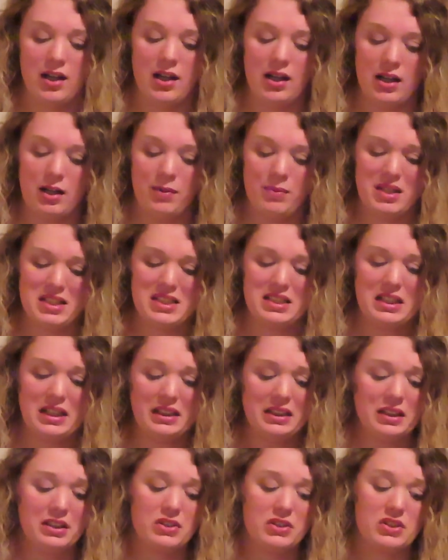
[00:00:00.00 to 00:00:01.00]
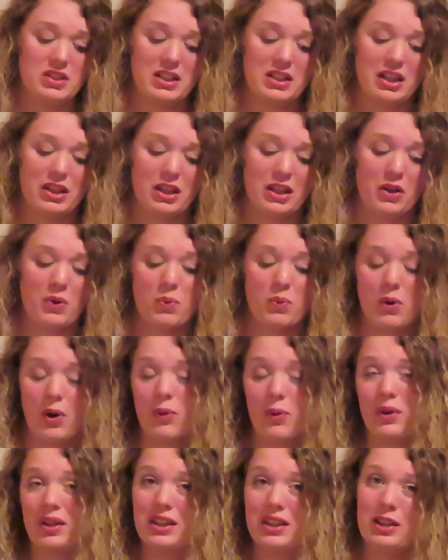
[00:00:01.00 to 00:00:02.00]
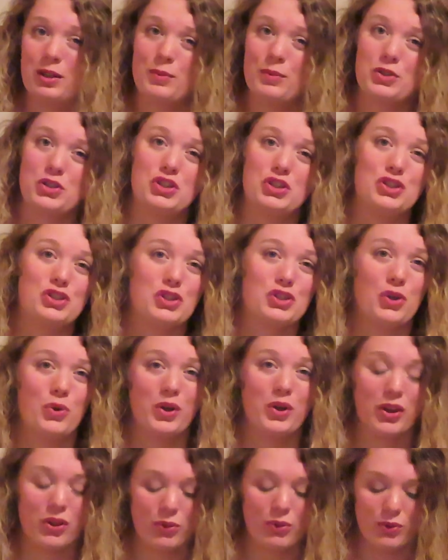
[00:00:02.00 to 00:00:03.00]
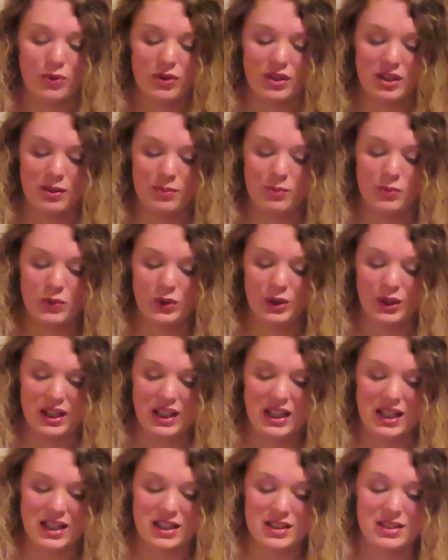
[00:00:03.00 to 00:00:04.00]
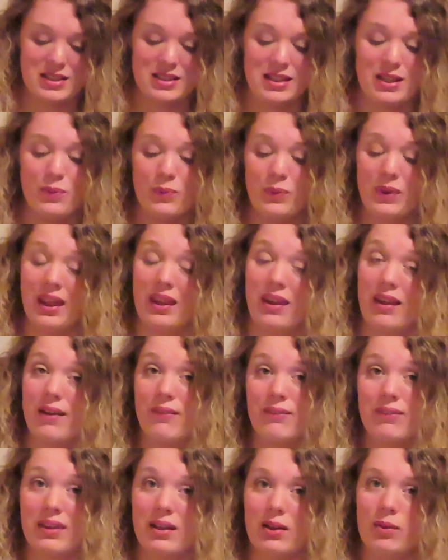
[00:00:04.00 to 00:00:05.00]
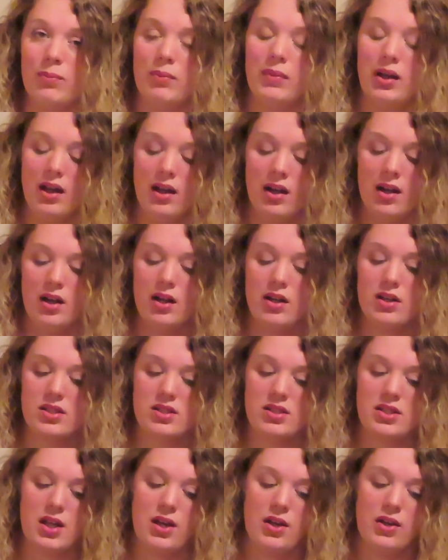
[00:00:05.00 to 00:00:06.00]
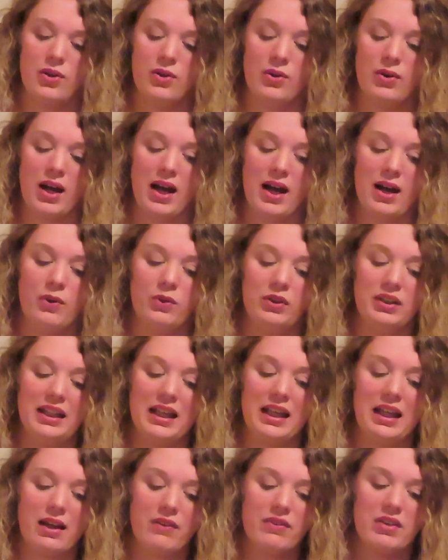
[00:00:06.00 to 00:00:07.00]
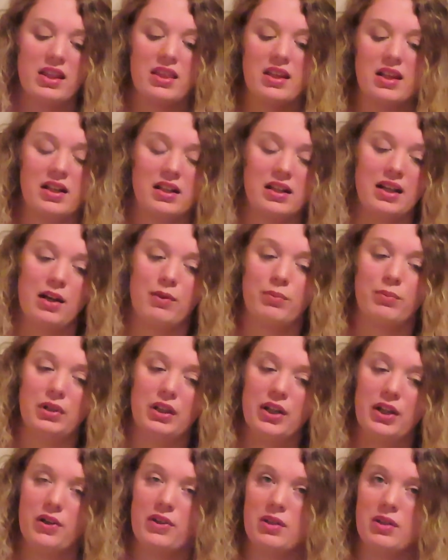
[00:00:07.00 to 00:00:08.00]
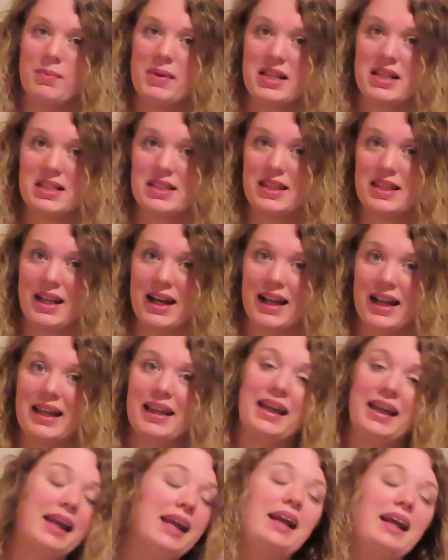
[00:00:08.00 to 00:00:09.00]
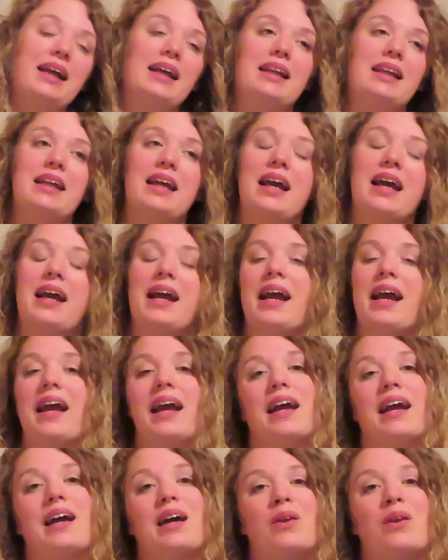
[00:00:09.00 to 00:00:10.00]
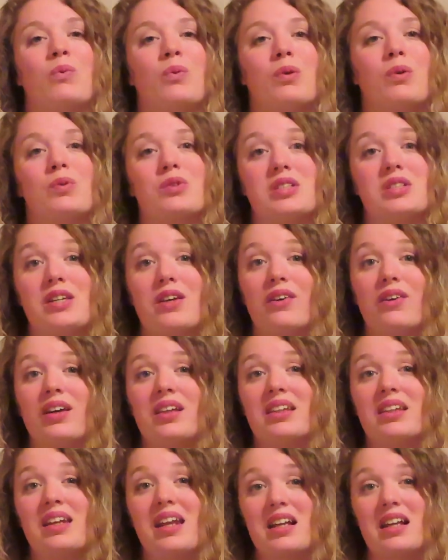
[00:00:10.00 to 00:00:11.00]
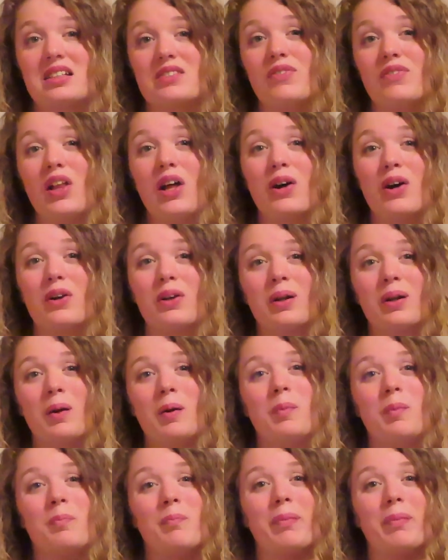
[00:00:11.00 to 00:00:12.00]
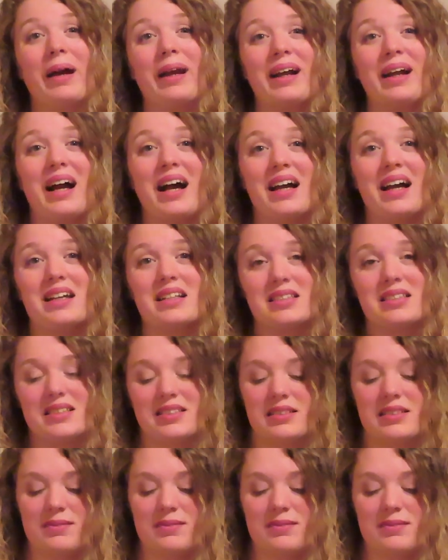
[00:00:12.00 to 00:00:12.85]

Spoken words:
It's not that there's anything wrong with them or she's going through them, really. It's that we love them. So I will link everything down below the best that I can, and we will see y'all in the next vlog. Bye guys.